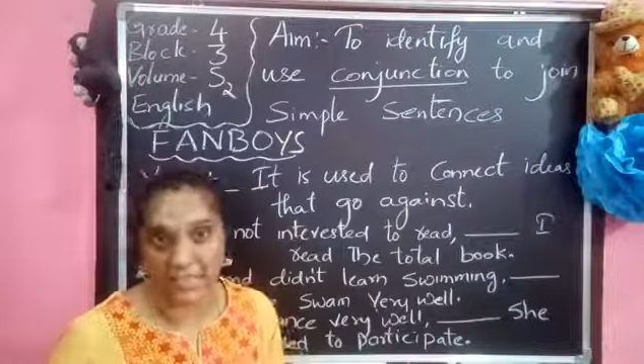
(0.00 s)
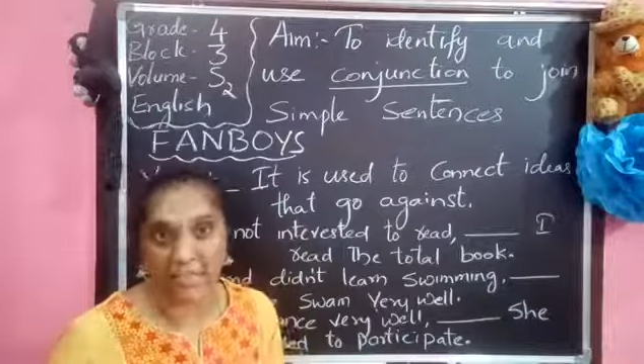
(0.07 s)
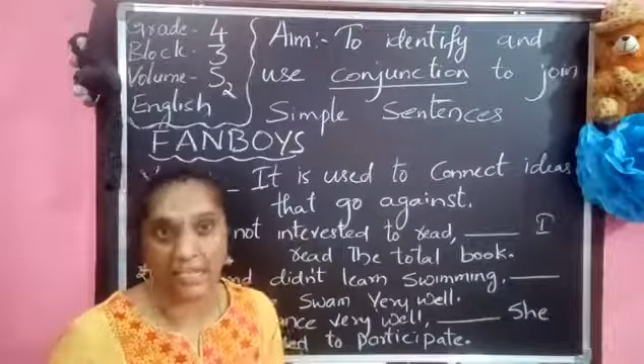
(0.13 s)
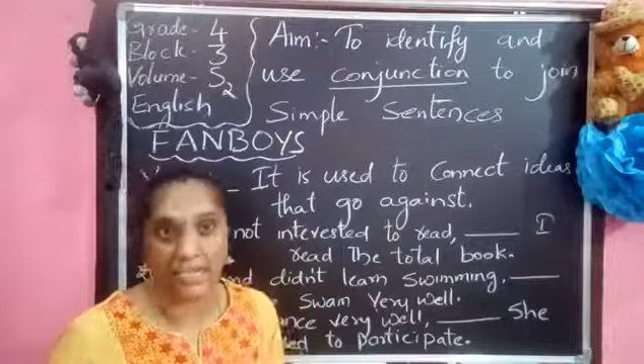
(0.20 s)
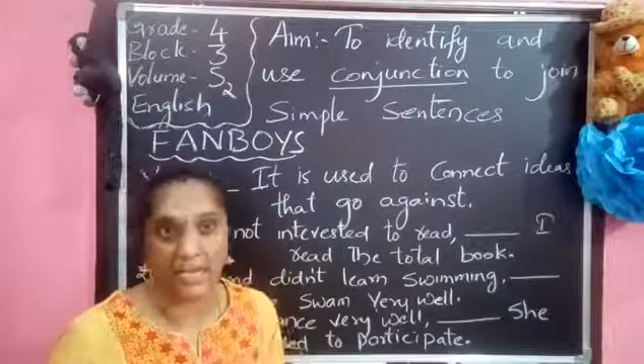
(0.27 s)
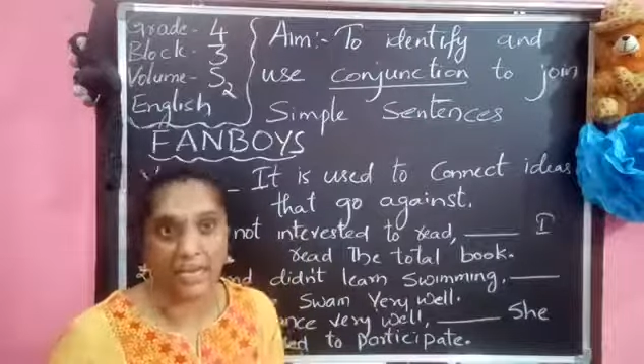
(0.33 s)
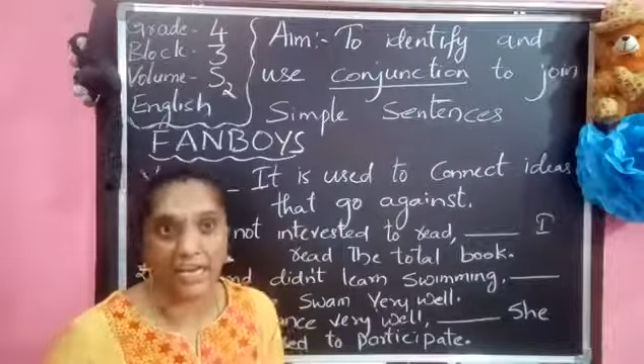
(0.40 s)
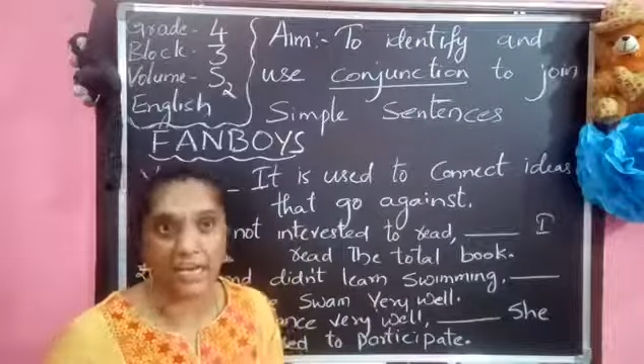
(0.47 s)

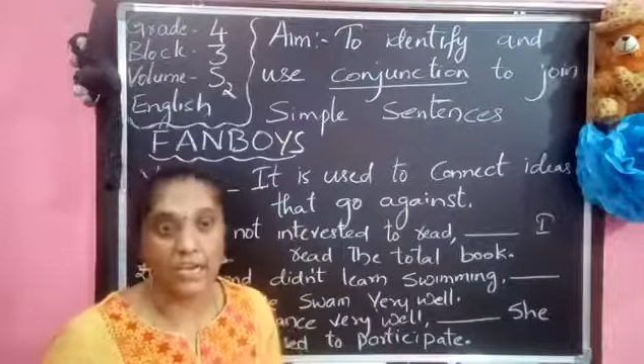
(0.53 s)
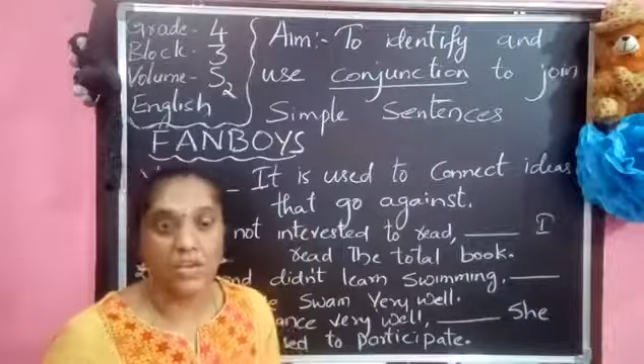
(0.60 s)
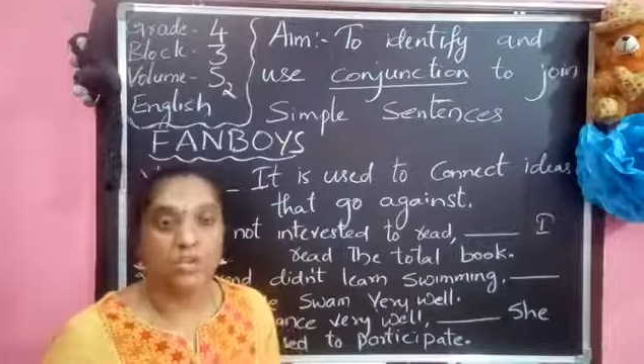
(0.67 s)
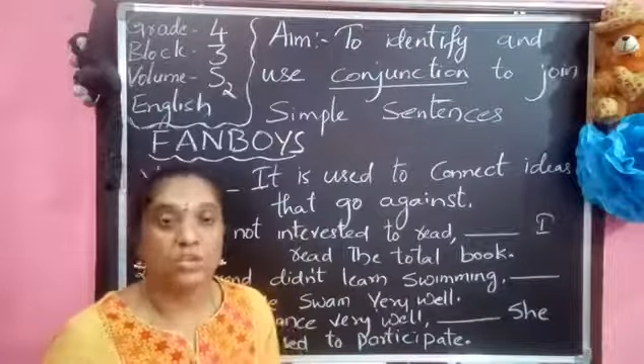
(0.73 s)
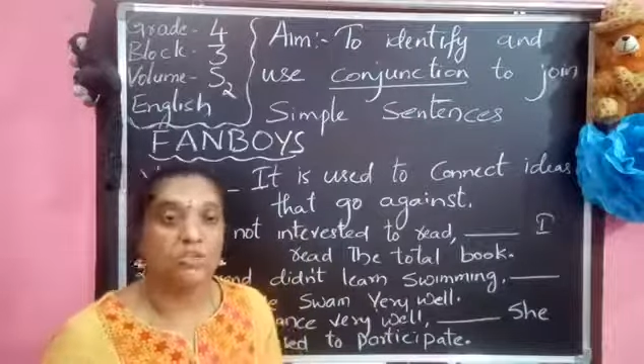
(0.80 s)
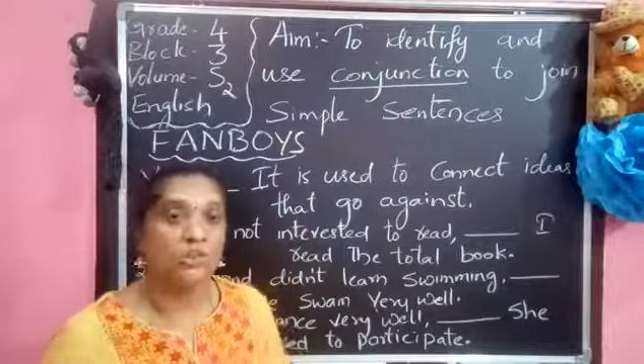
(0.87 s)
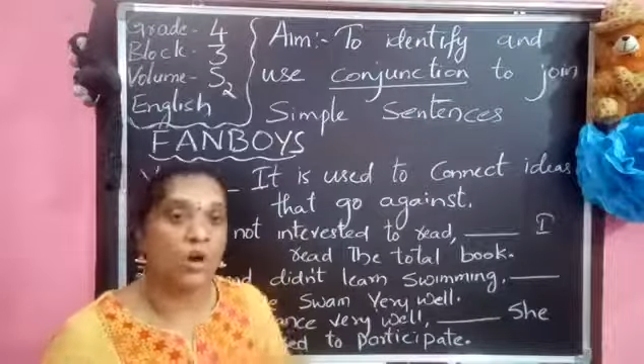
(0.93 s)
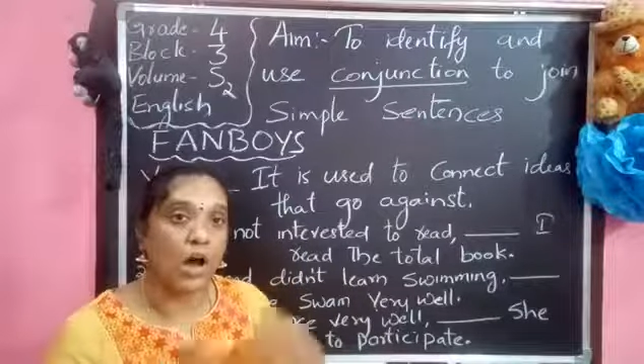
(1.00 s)
thinking.
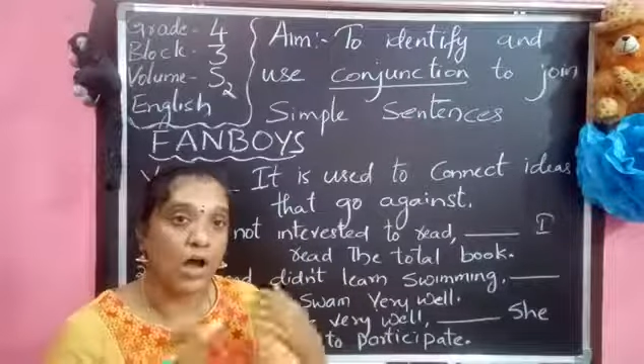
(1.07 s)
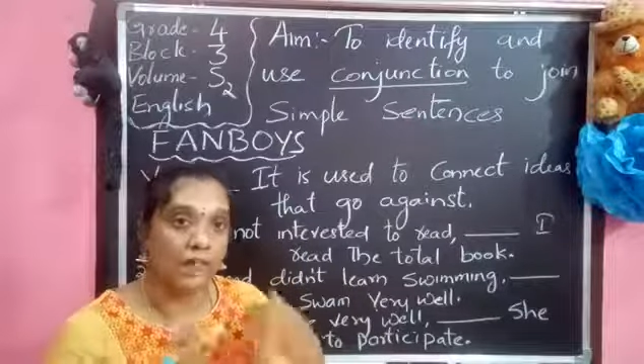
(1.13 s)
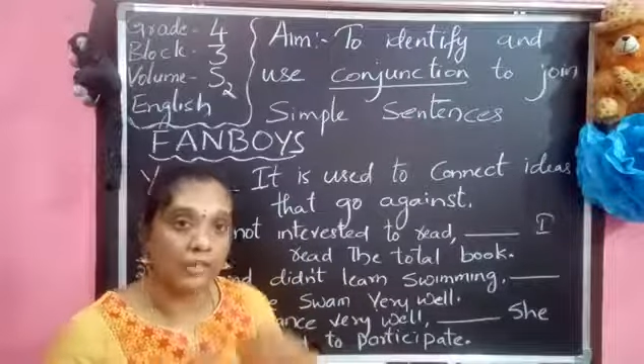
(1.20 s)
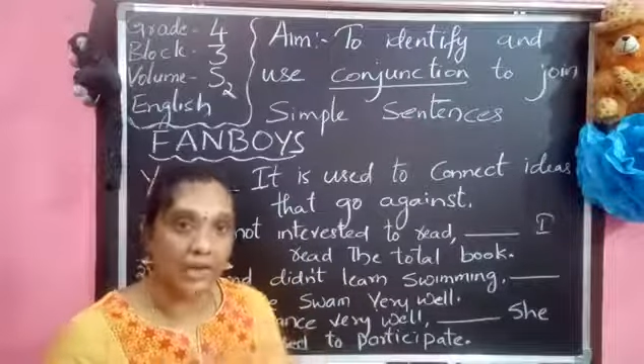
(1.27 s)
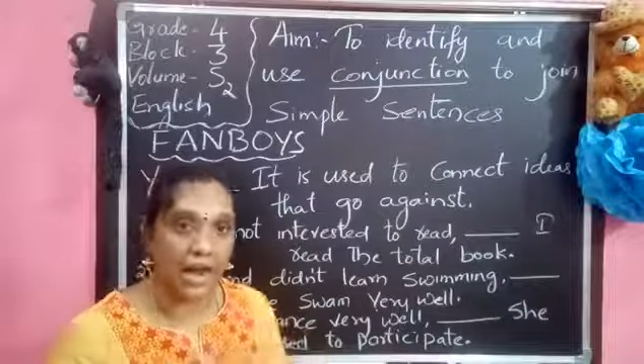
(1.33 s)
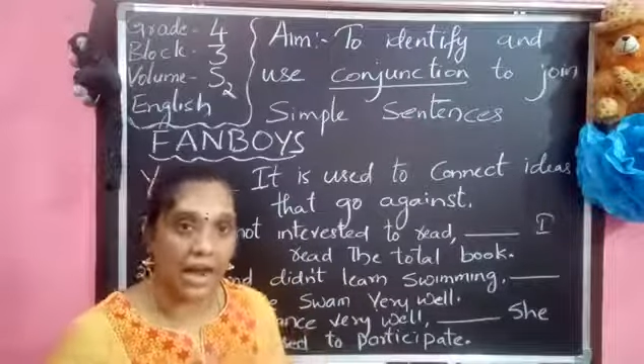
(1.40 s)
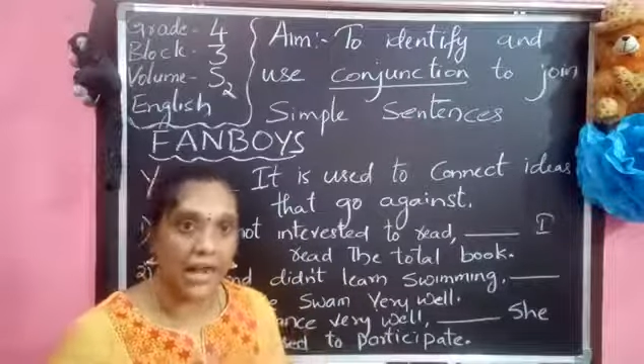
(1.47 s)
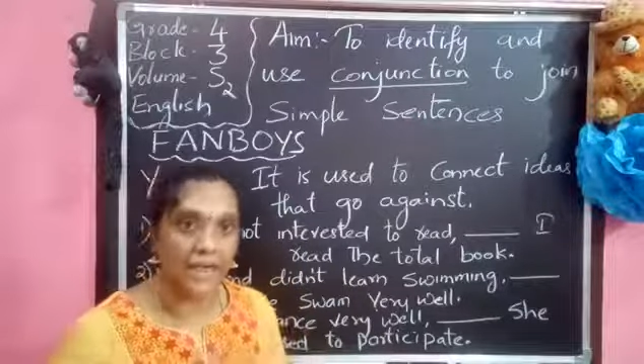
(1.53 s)
So our
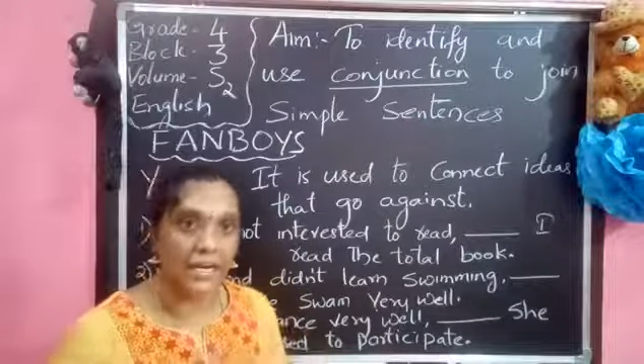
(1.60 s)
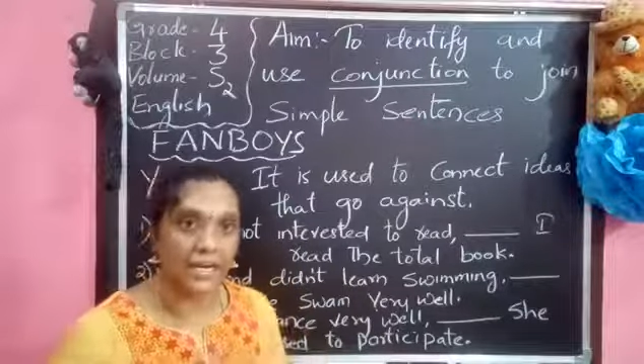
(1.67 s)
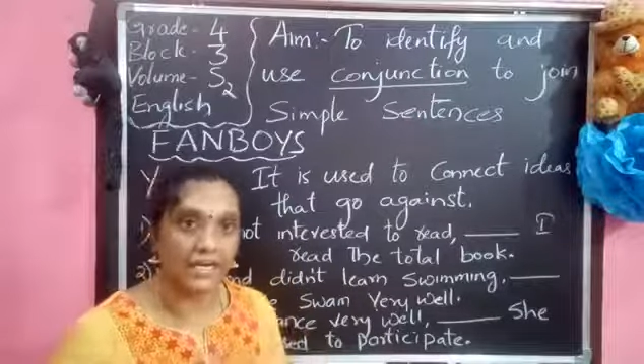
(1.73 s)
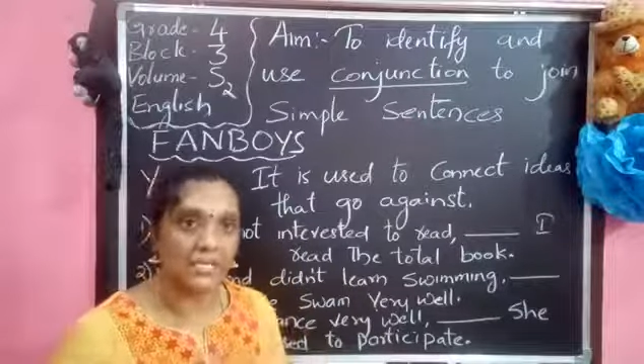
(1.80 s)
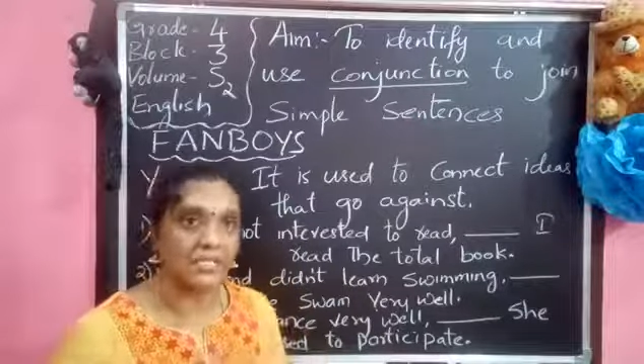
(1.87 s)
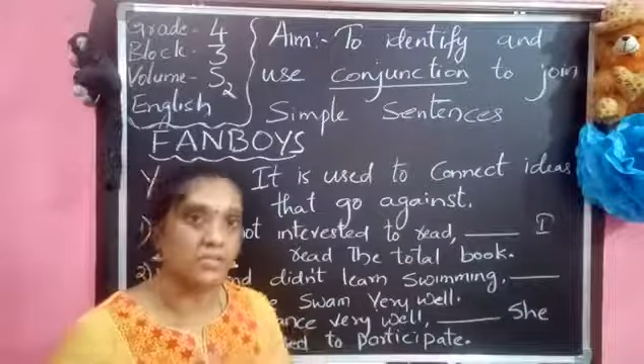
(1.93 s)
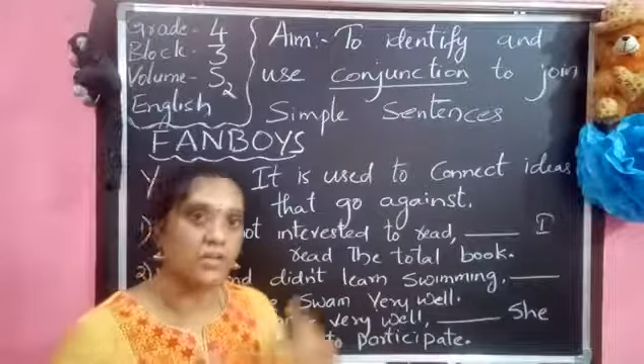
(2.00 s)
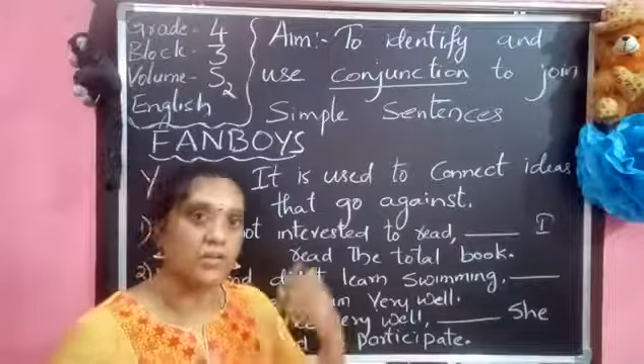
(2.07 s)
ideas.